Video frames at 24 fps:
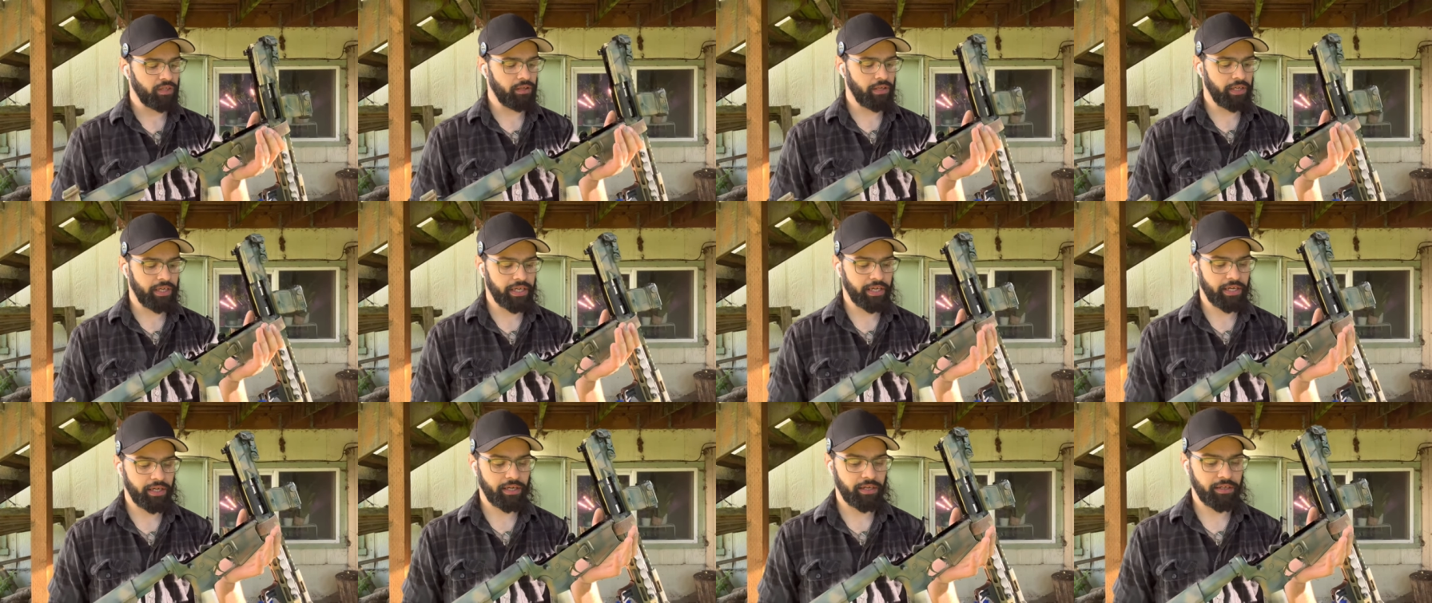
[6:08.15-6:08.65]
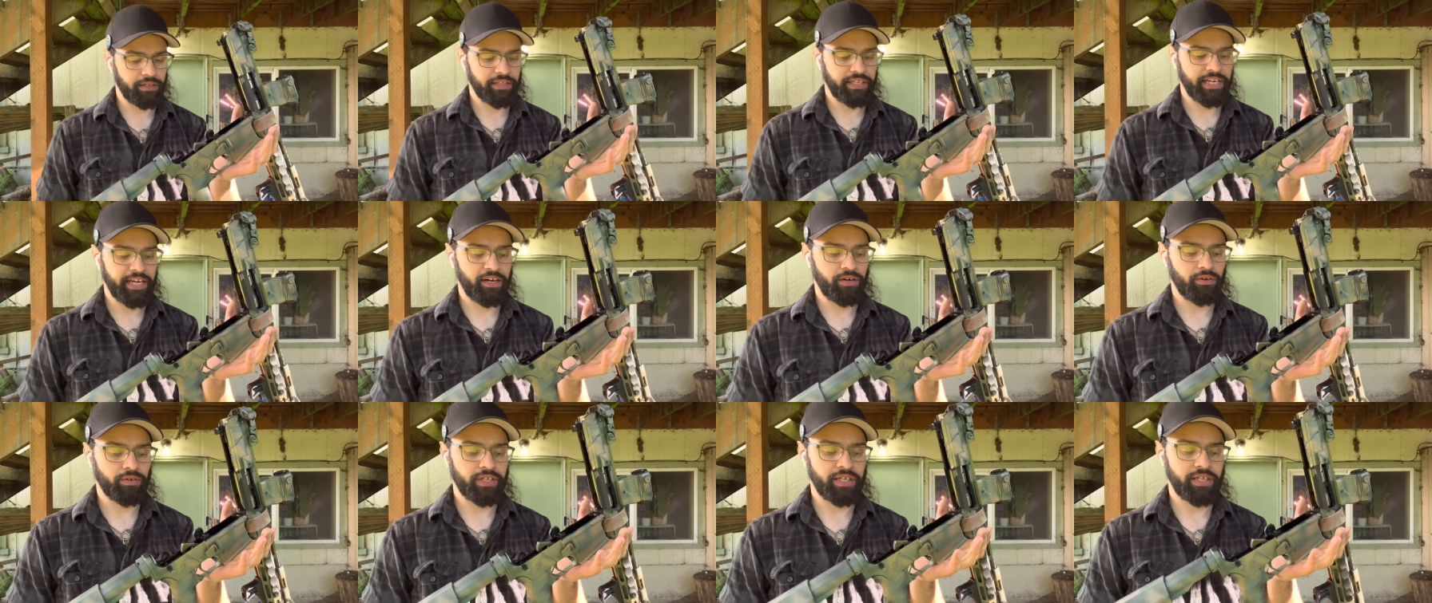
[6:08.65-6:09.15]
And
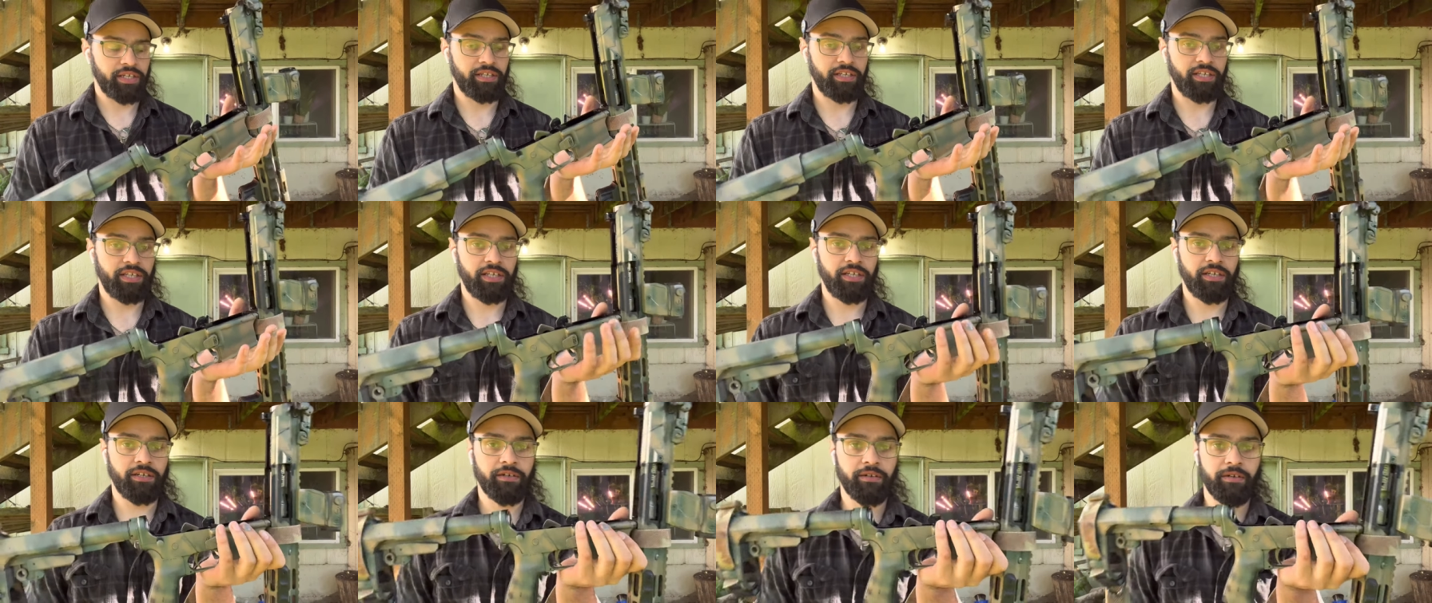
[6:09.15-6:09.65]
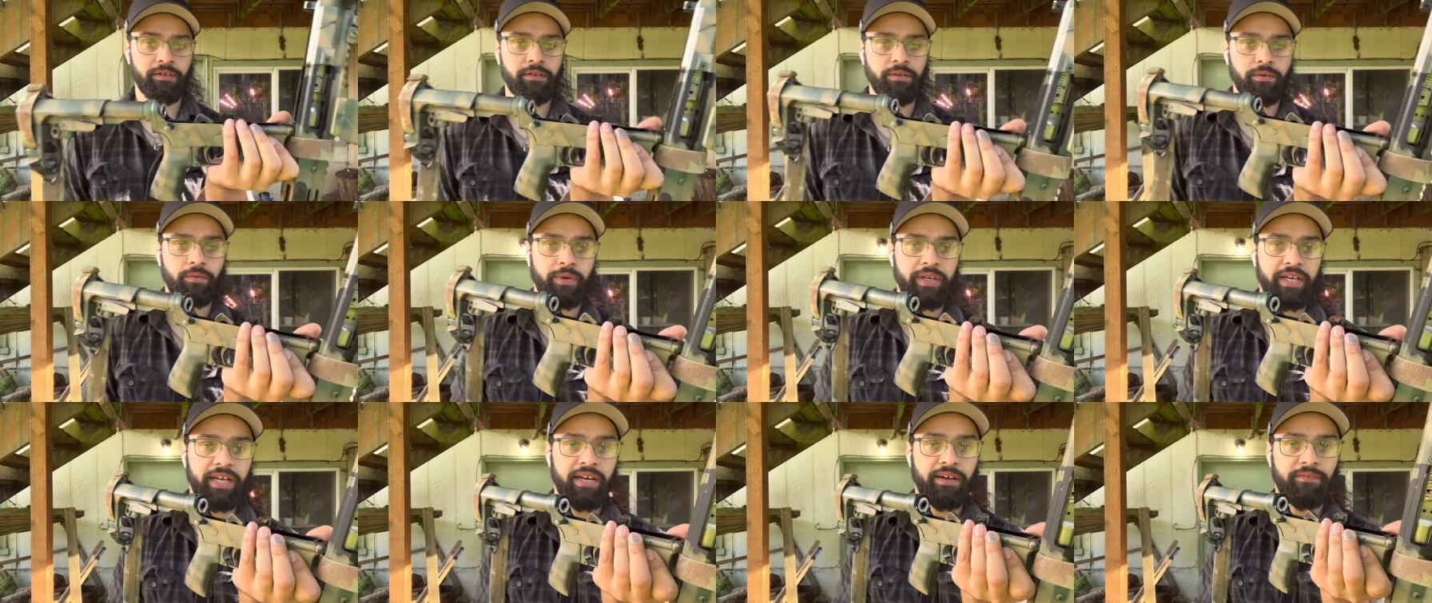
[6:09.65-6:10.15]
down in here,
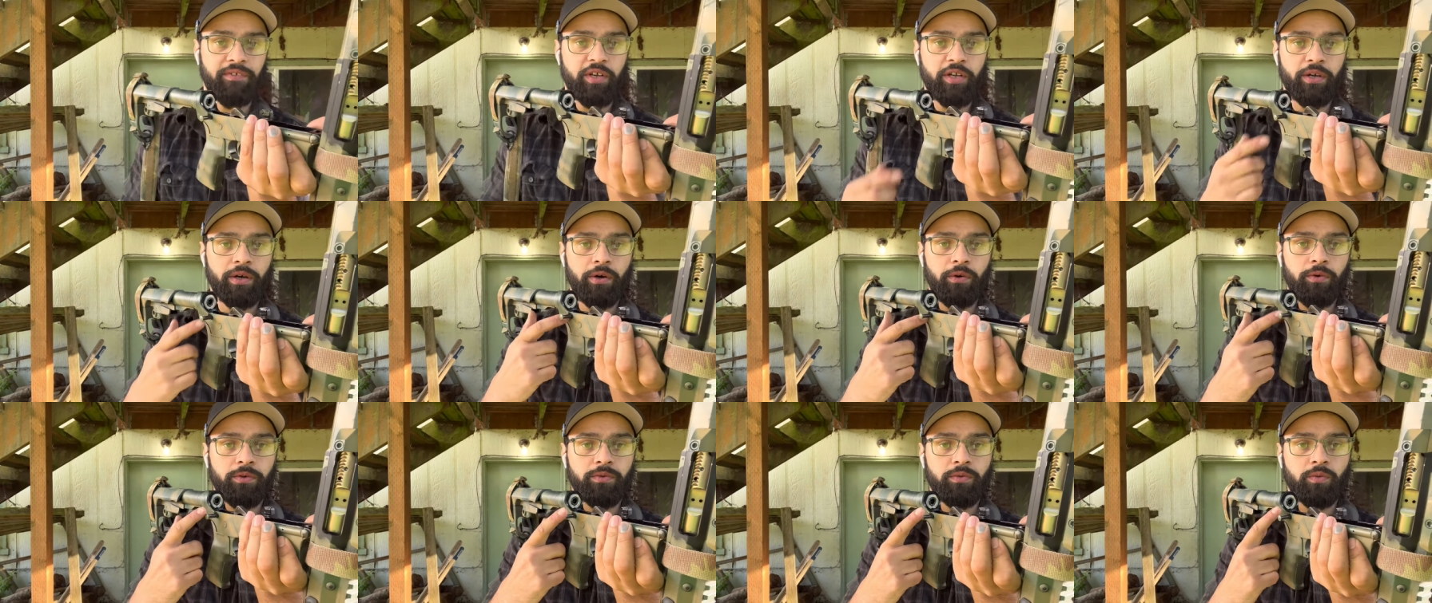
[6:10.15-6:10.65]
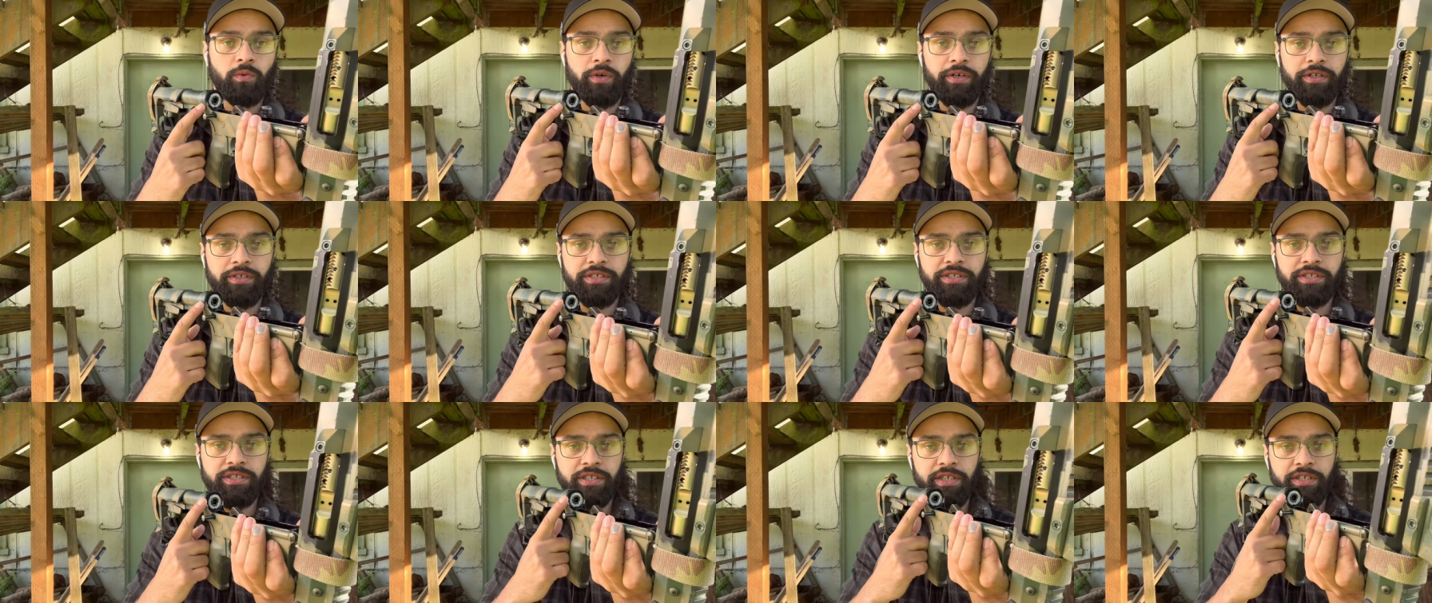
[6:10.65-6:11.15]
we have an
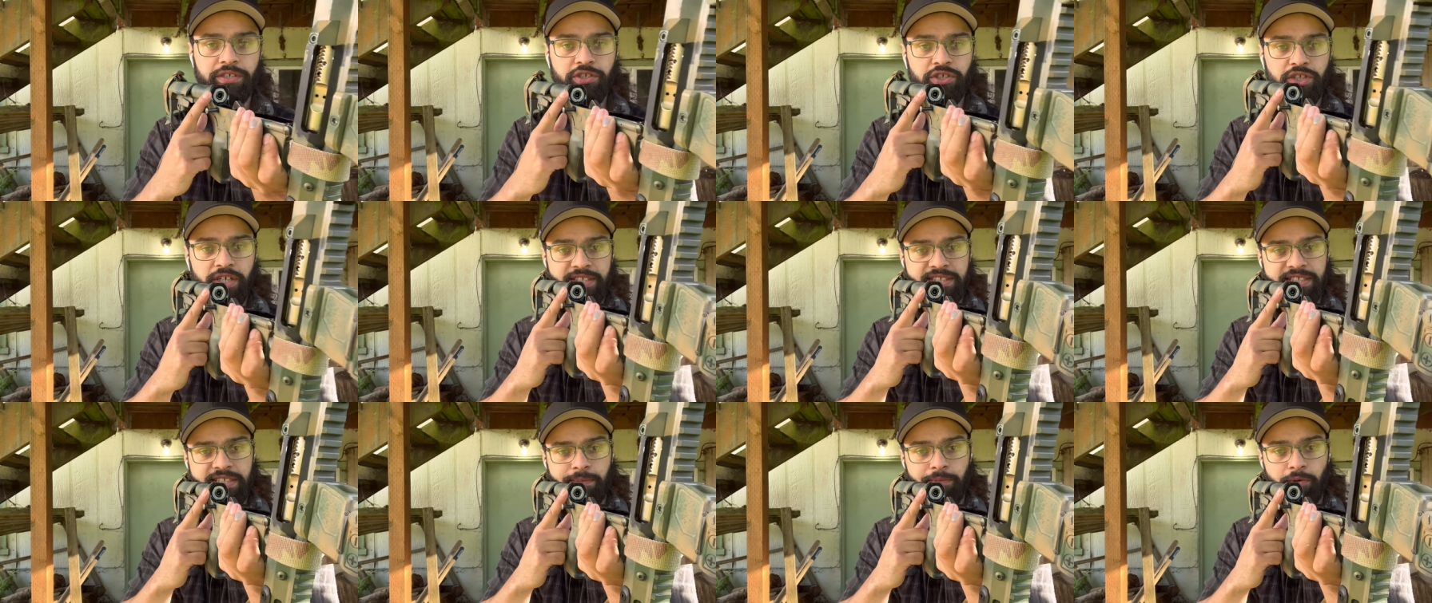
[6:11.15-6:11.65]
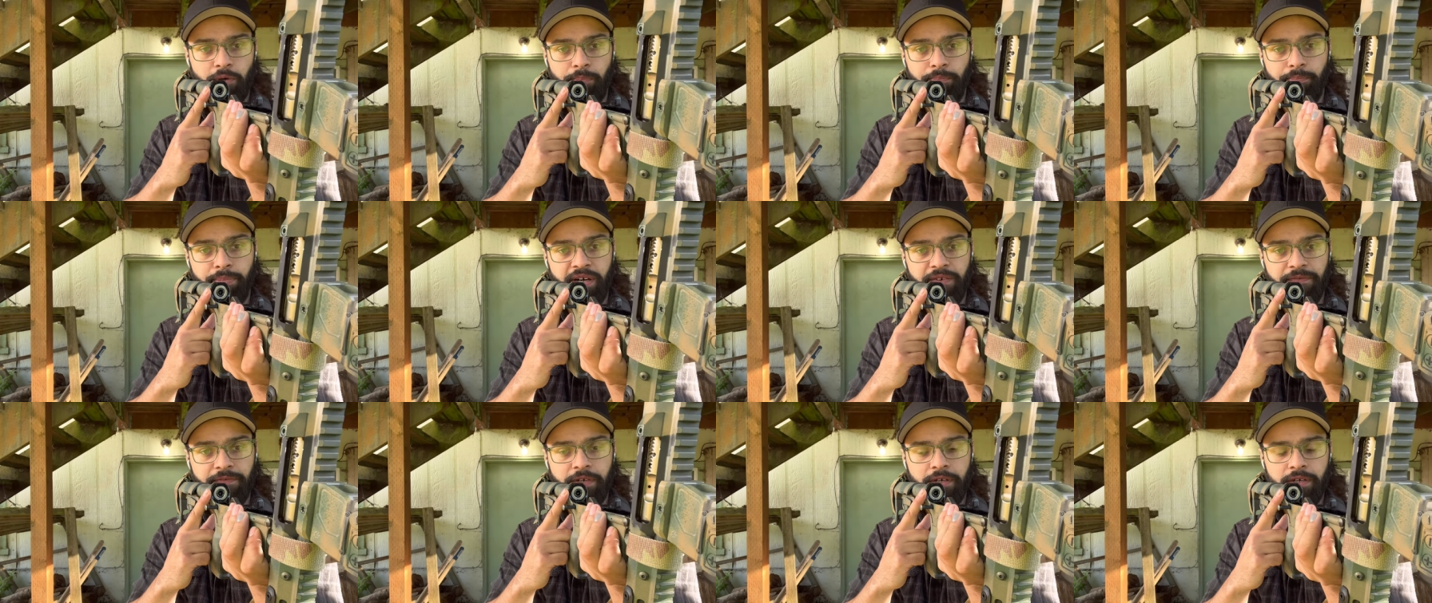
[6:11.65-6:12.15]
Odinworks adjustable
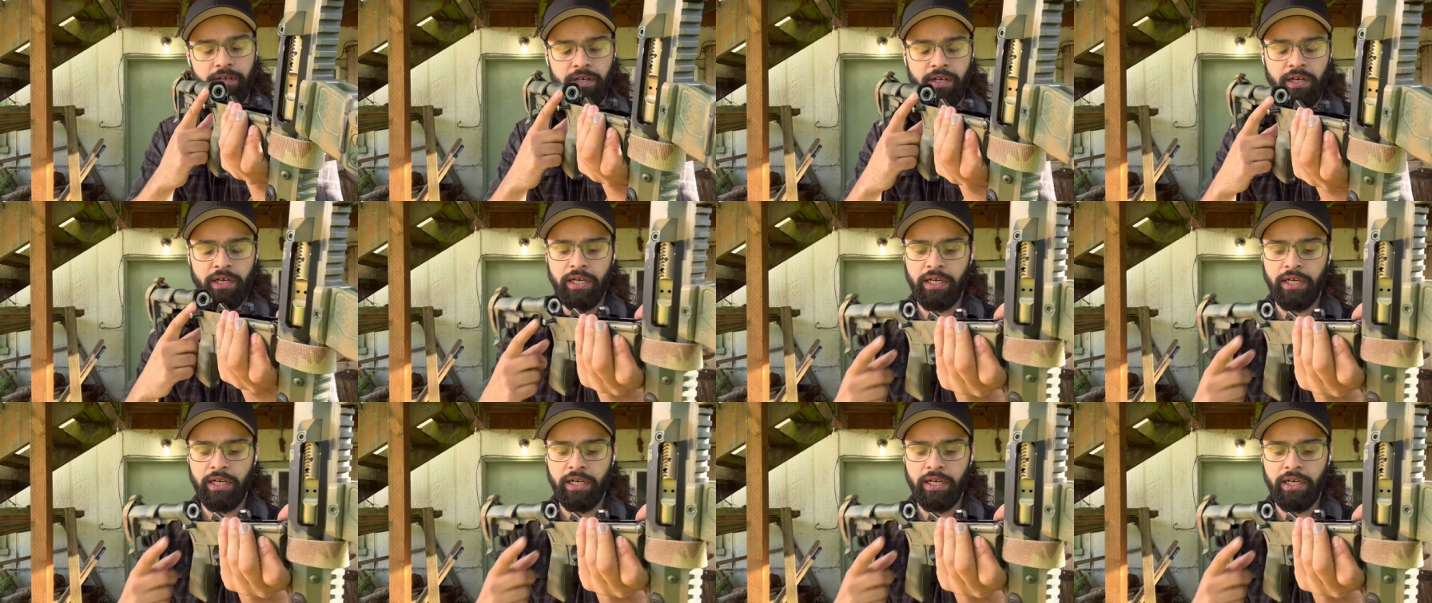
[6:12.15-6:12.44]
buffer.